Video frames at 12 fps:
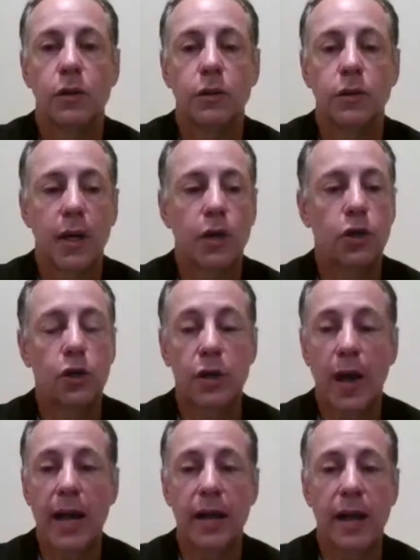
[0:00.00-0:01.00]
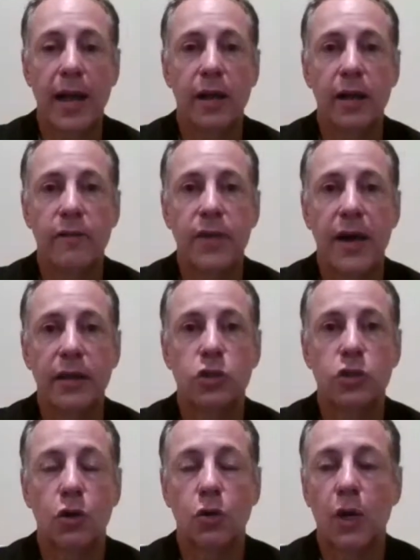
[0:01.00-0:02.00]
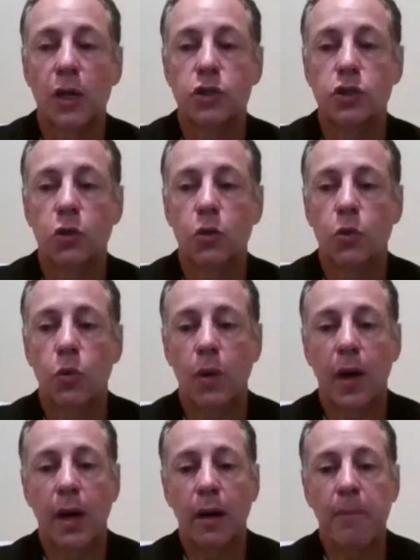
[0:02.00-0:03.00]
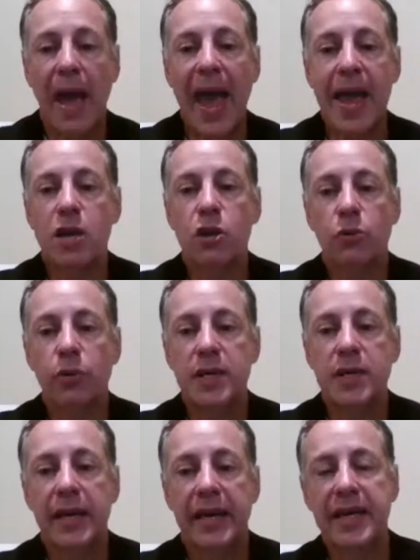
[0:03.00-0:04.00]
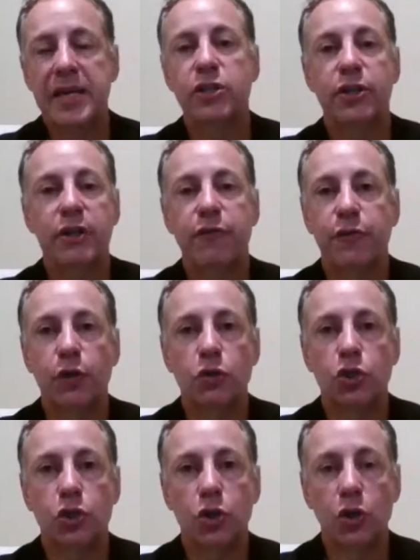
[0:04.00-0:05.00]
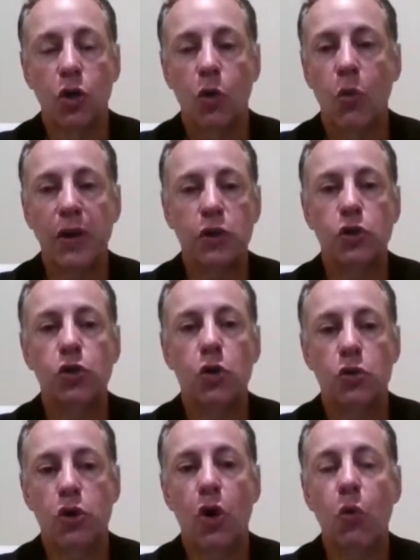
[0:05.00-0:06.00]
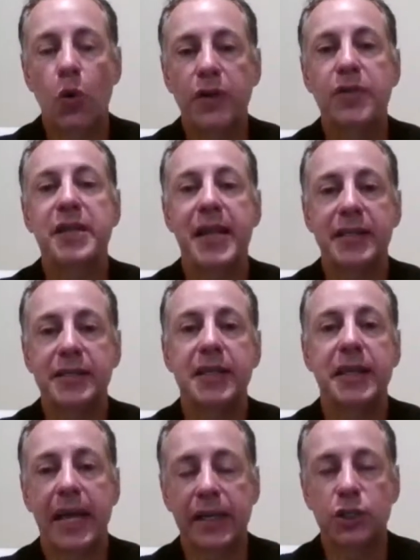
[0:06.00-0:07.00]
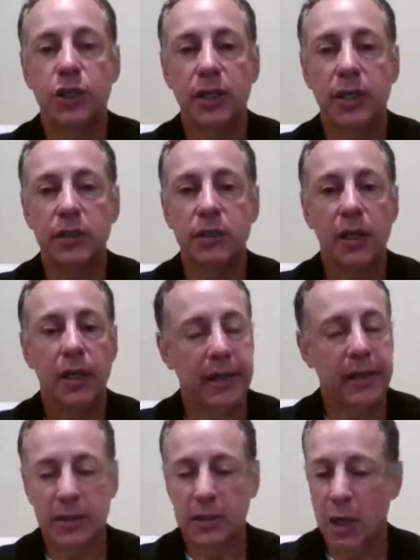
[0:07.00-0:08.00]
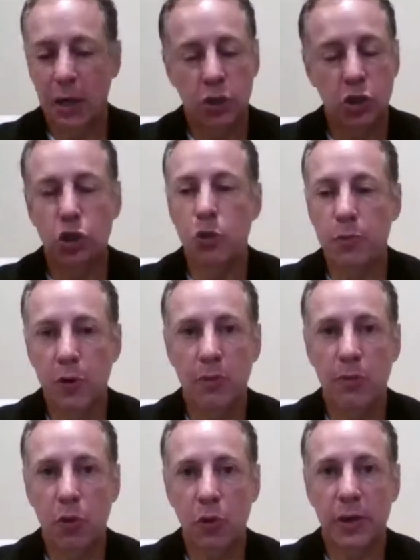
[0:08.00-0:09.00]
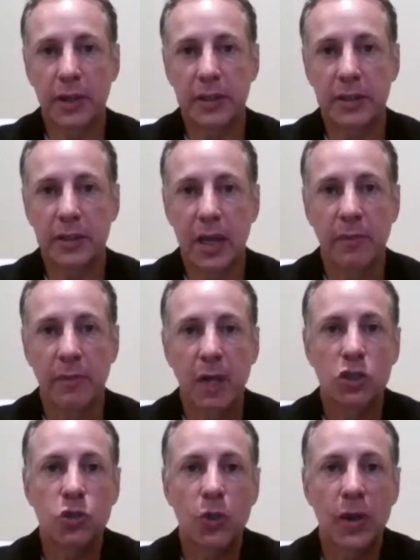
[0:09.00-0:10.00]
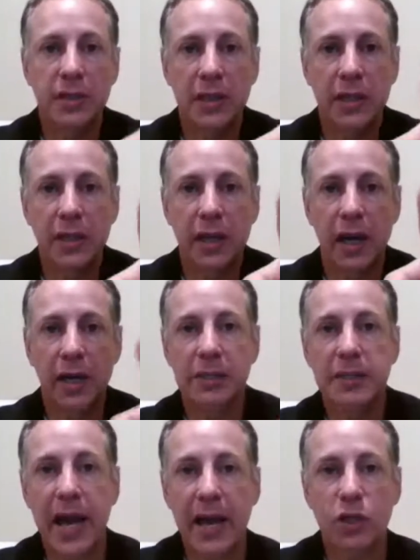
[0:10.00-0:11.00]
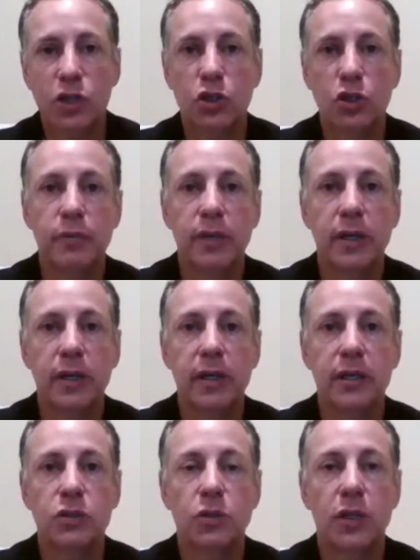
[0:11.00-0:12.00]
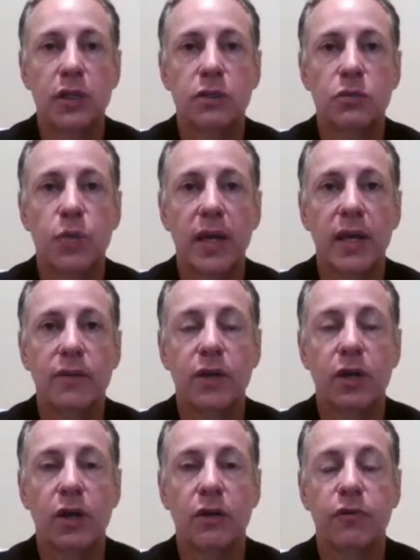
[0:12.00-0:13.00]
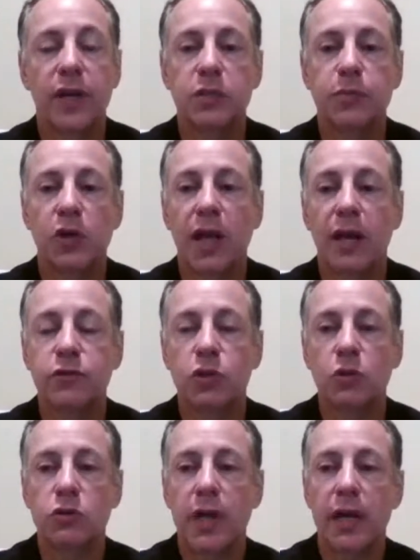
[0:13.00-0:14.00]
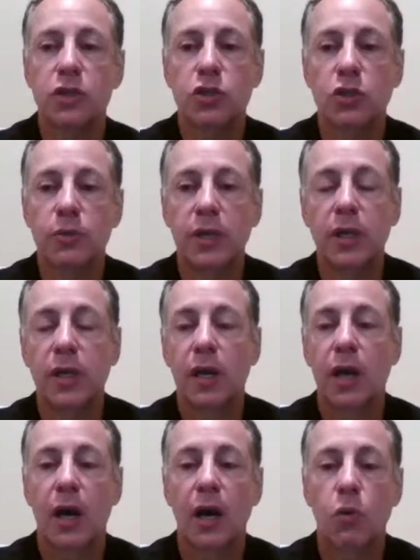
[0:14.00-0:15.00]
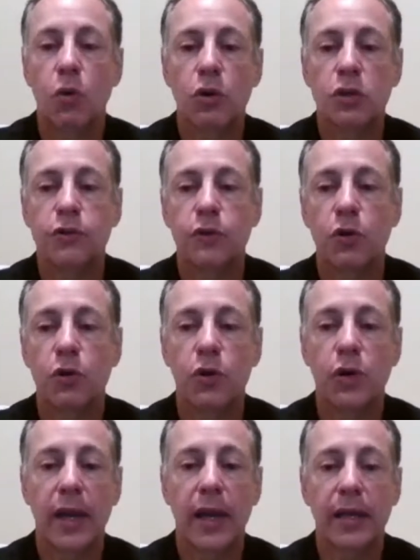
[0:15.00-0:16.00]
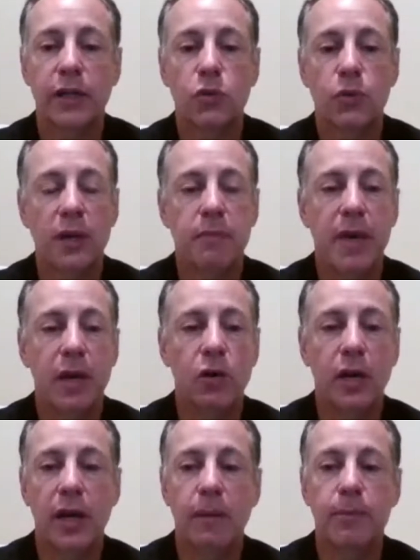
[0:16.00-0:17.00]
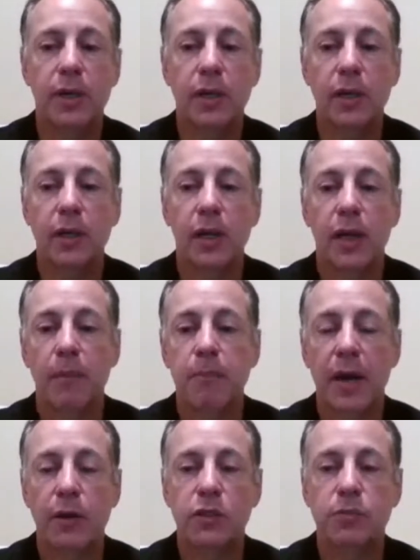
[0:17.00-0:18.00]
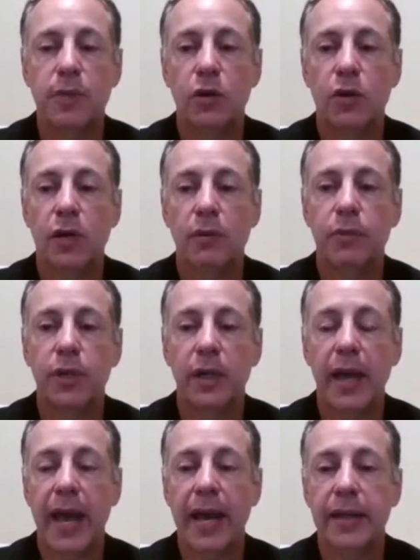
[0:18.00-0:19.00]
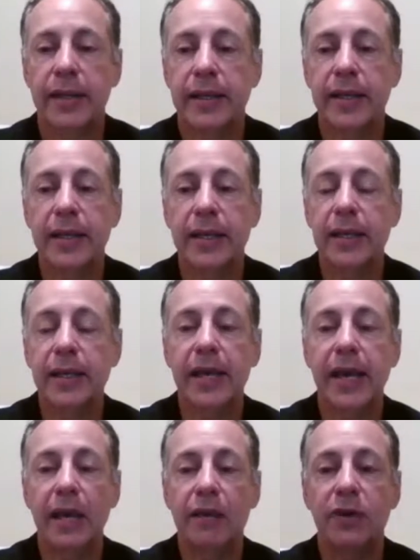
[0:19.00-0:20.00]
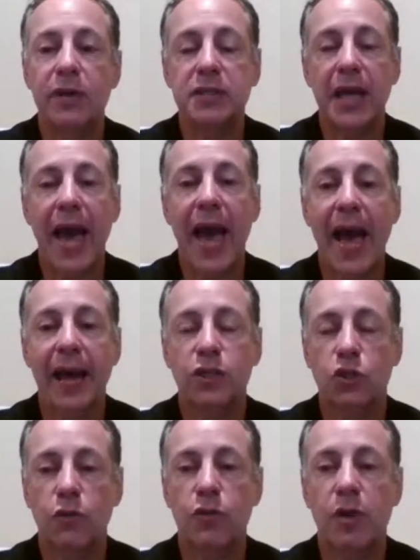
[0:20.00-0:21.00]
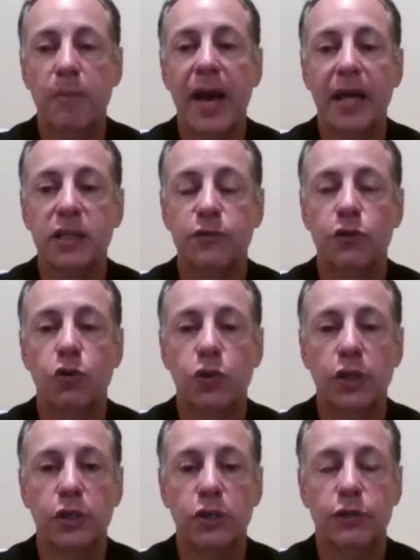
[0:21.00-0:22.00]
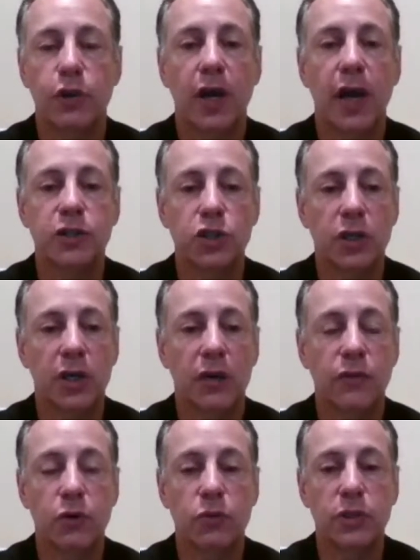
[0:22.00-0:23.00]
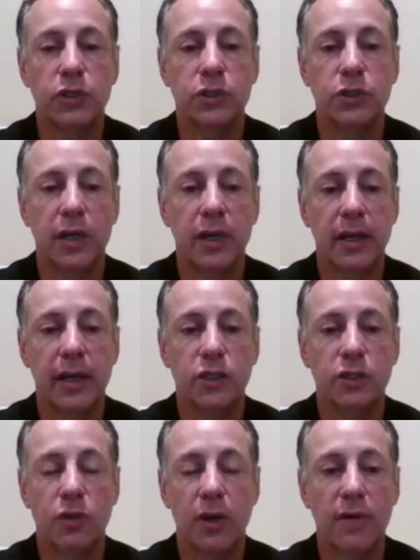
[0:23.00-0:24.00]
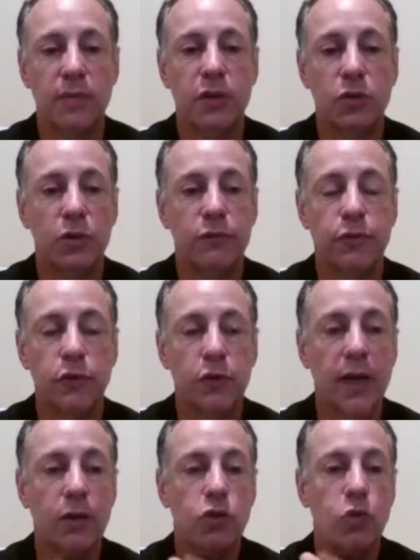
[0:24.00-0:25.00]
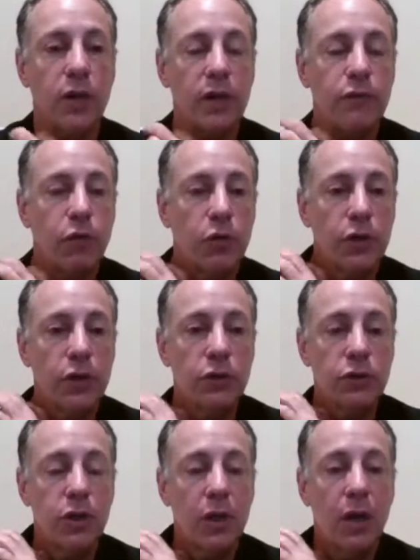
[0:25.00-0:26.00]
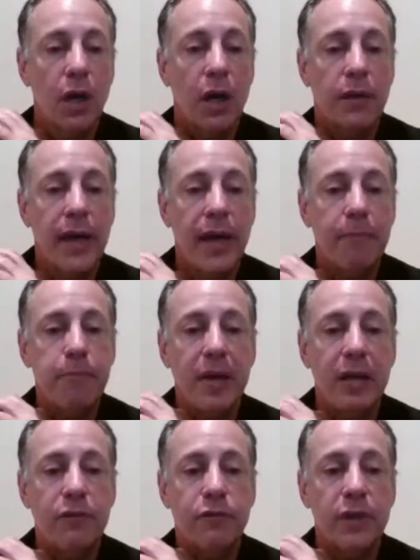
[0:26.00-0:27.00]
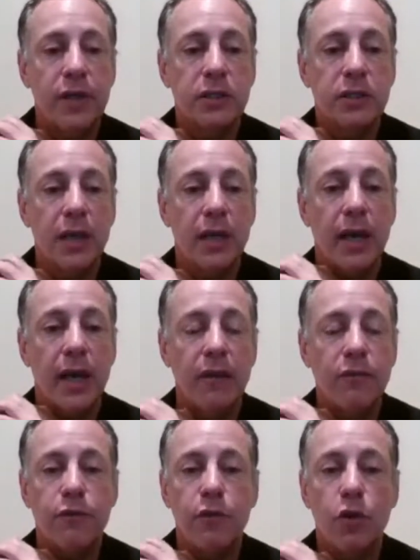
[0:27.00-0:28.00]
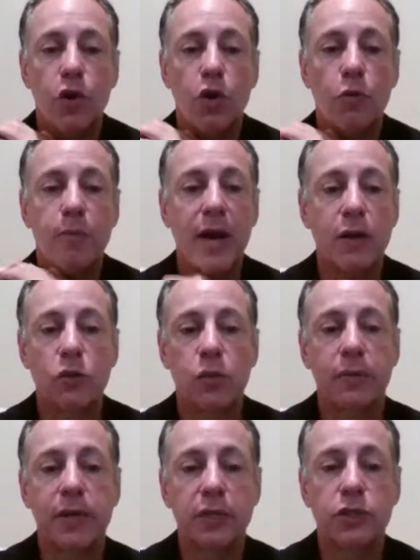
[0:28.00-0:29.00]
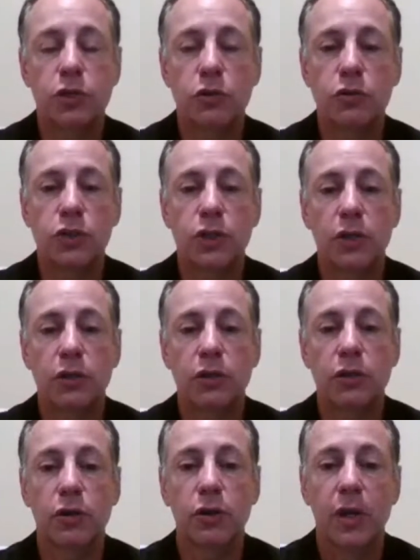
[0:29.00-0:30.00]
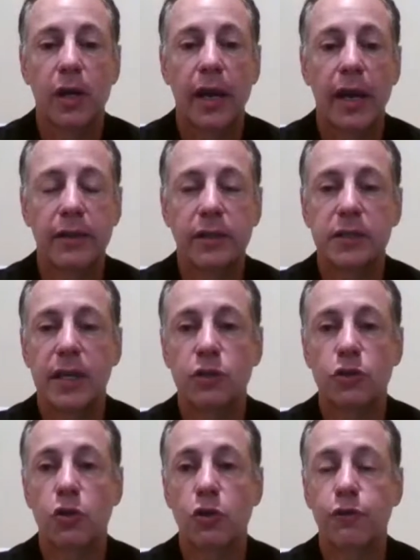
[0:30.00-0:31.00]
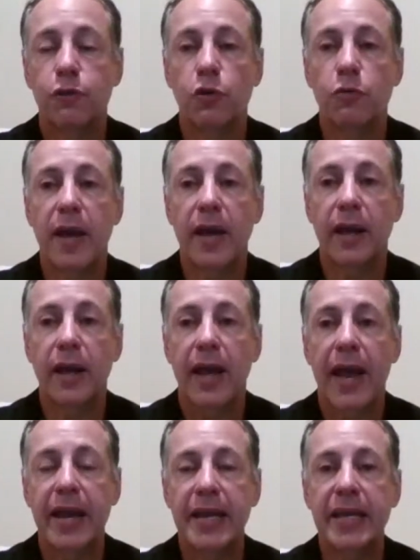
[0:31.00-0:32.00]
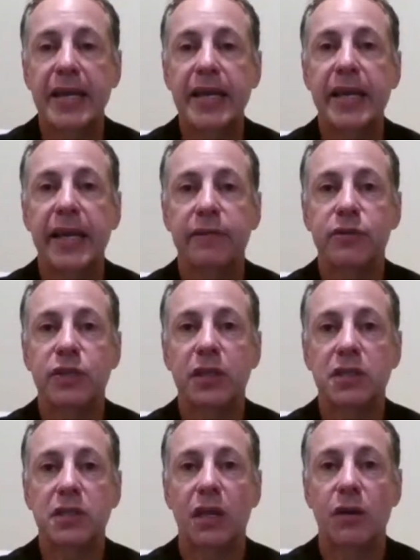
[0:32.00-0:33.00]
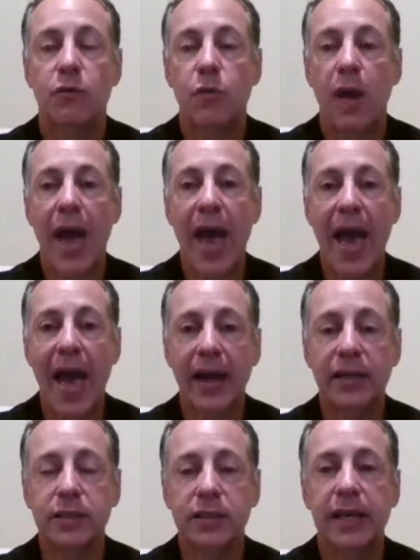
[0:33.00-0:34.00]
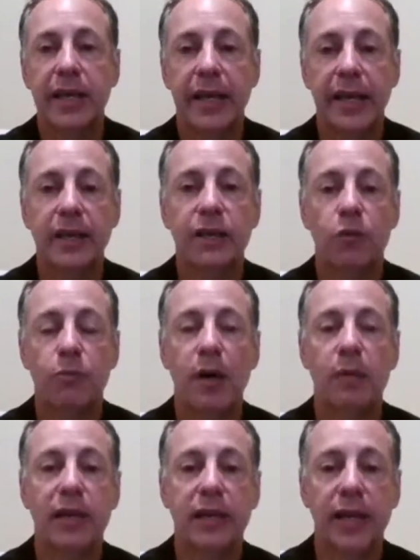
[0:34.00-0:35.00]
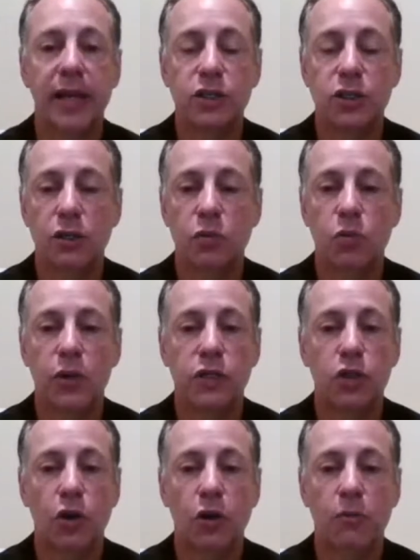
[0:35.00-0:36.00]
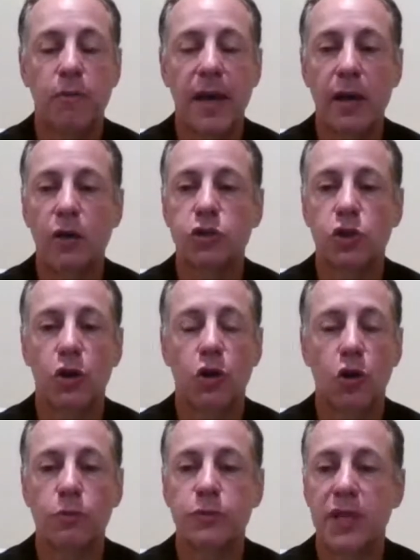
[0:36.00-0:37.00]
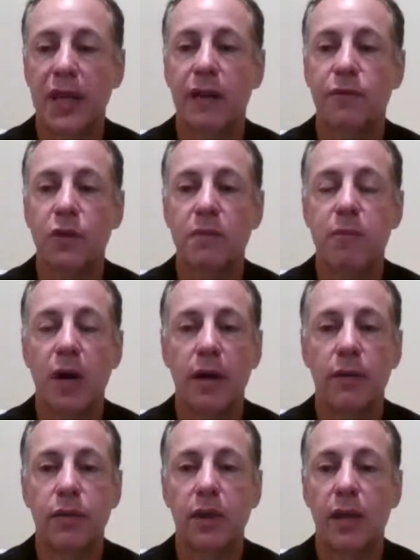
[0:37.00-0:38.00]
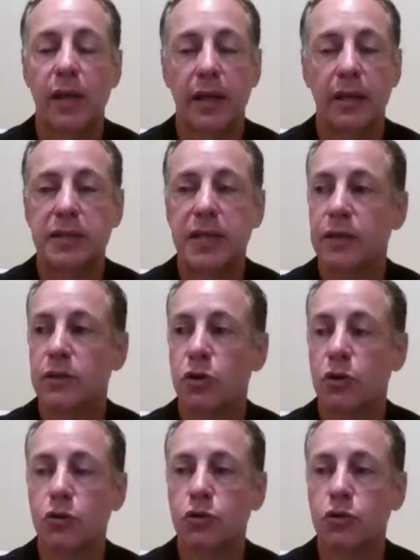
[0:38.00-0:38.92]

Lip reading: Yeah, good. I love that. So anchoring into the future when you don't know where the destination is super important at this time. So I see Zach Sherman is waving on Facebook Live. So Zach Sherman works for a direct mail company, marriage mail company, and he gave us ads over the past few years for Gotcha Covered, which is the collection drive I've been doing for now 24 years that benefits Haven for Hope, Battered Women and Children's Shelter, and the San Antonio Food Bank. And he gives us ads in their publication, which are mailed to homes every month in San Antonio.